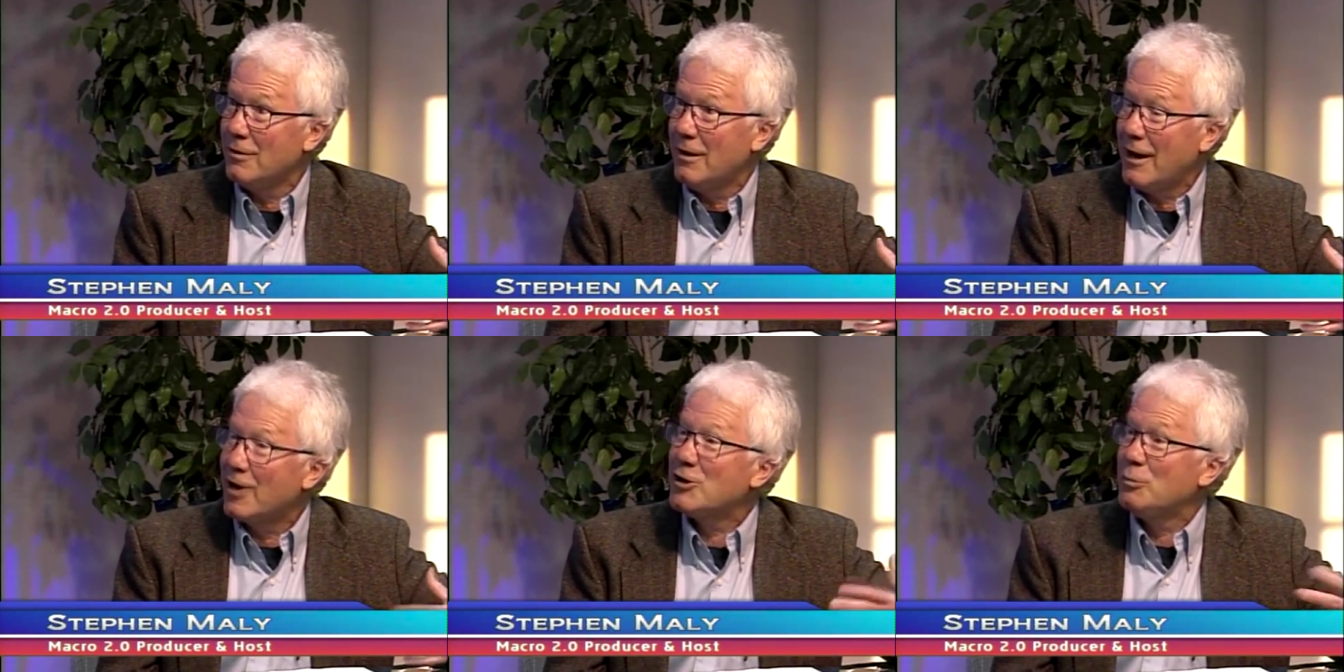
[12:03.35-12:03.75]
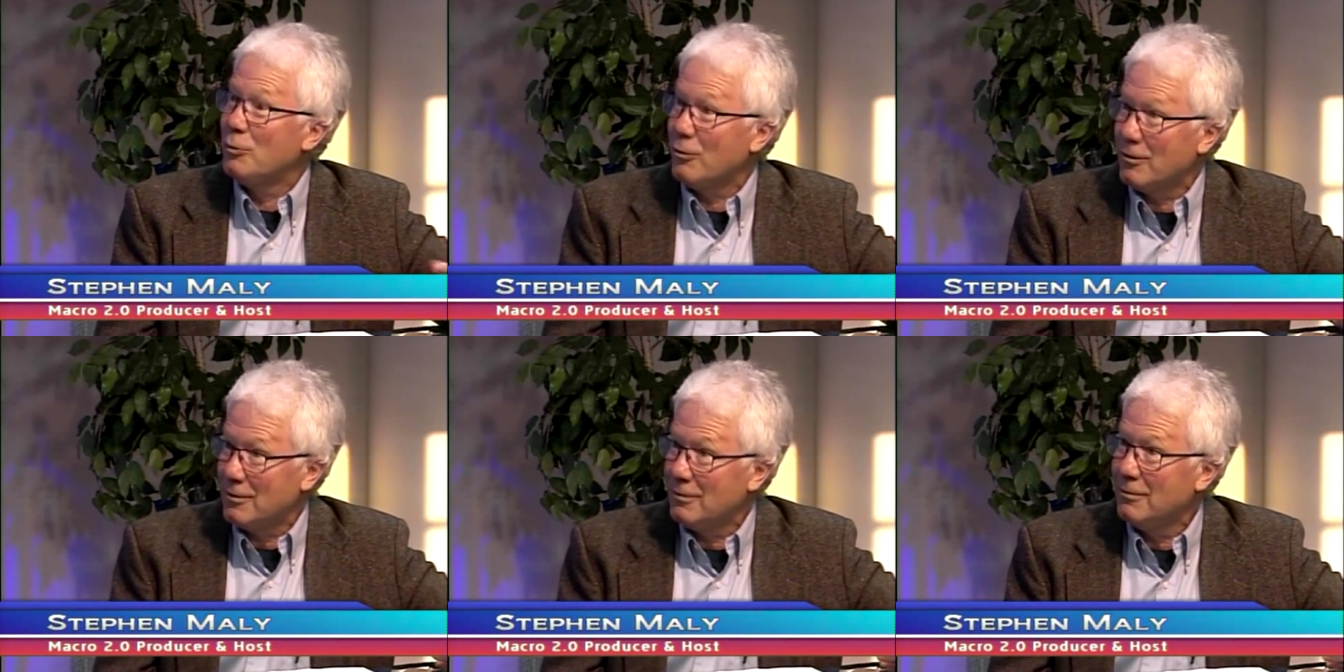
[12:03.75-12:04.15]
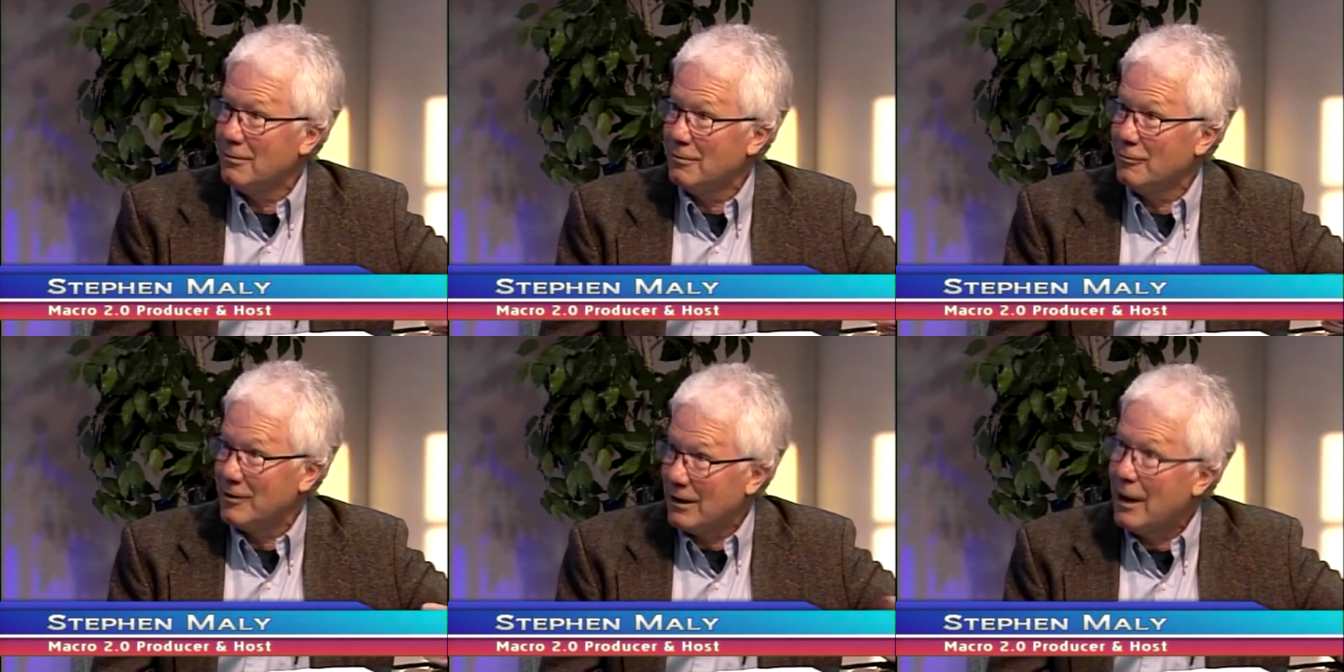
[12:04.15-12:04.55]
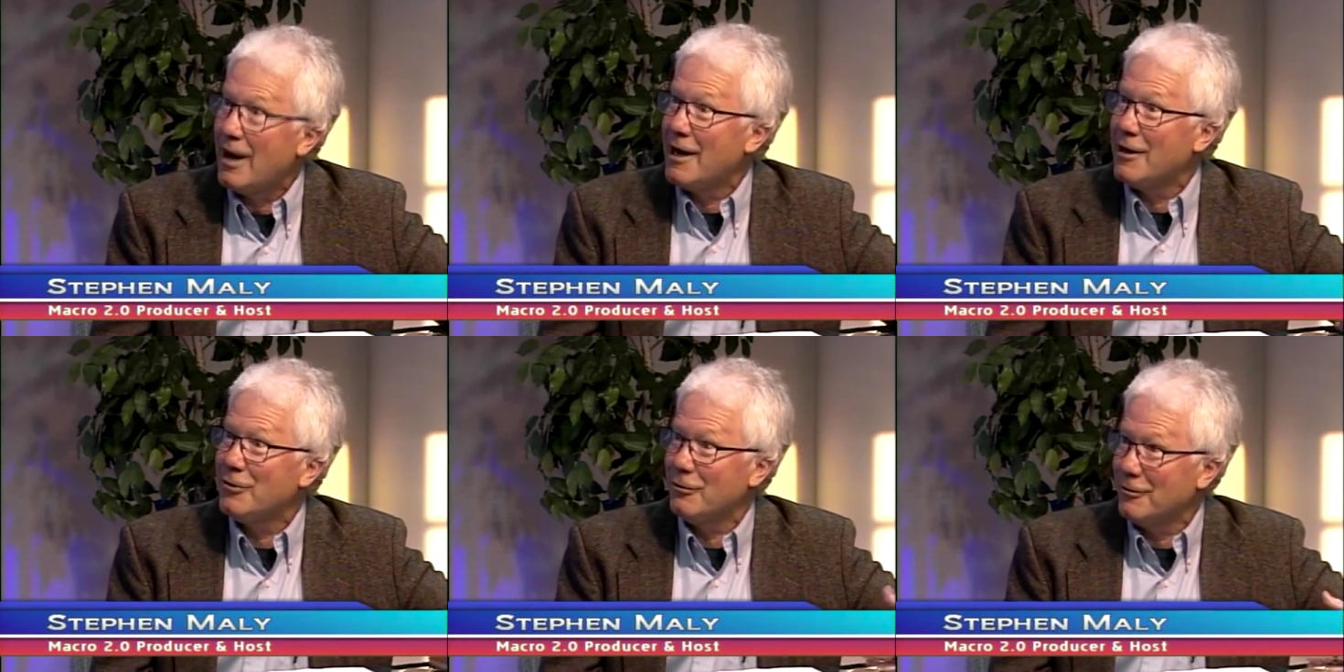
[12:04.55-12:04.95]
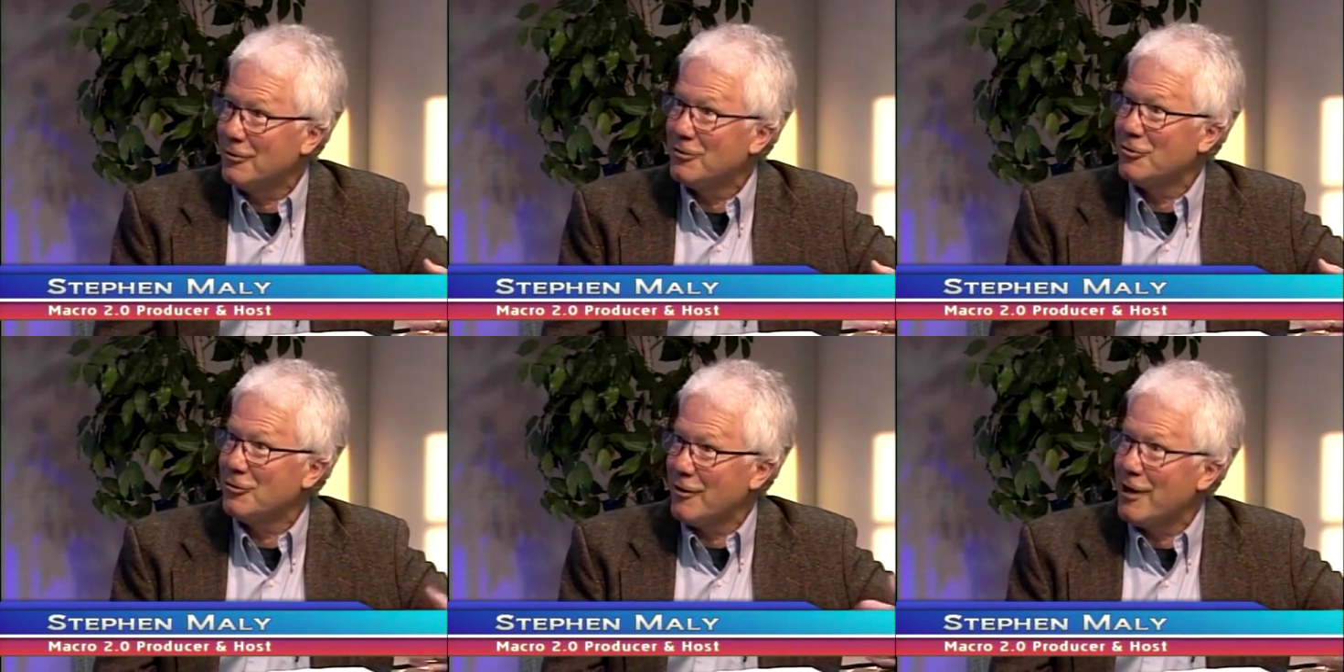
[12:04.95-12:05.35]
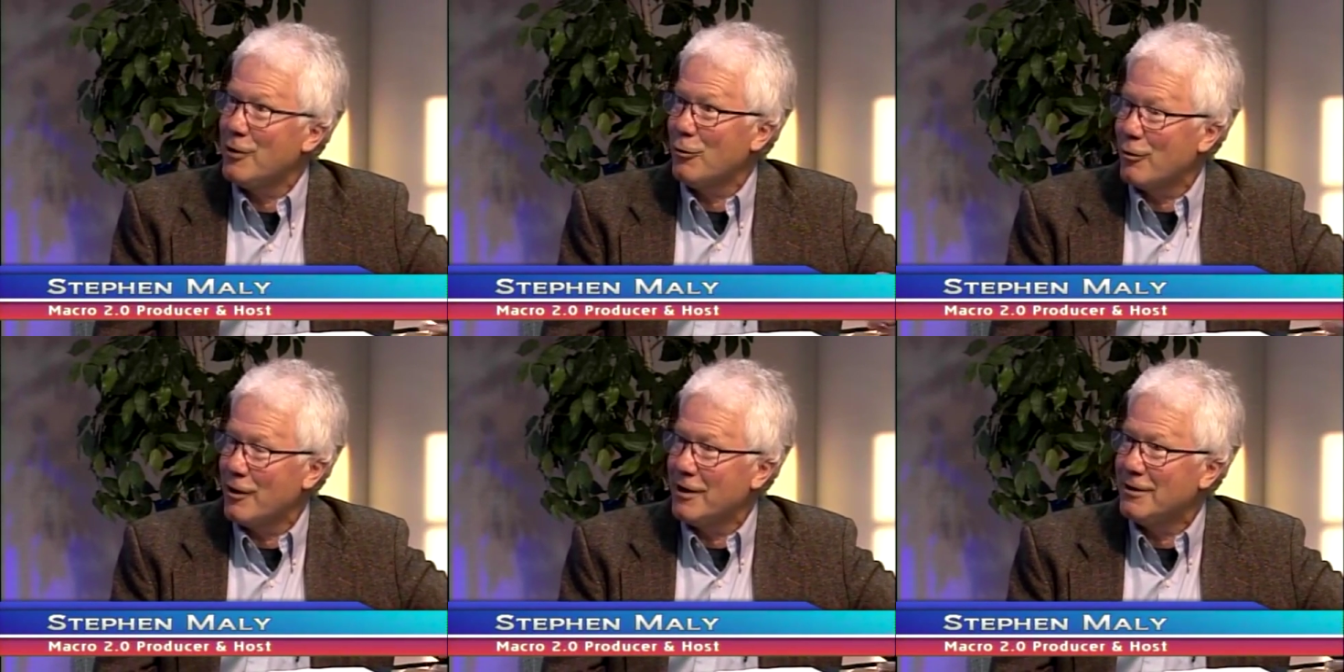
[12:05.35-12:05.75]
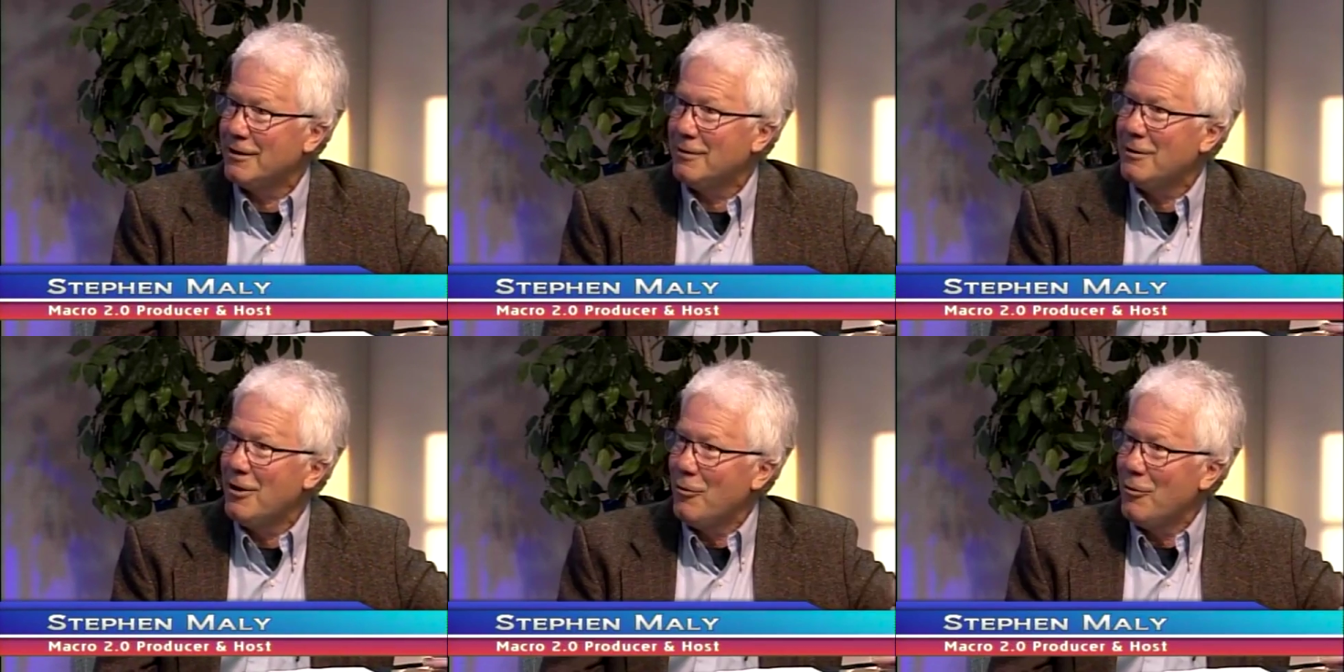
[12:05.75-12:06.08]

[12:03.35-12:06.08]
export reliant or trade oriented.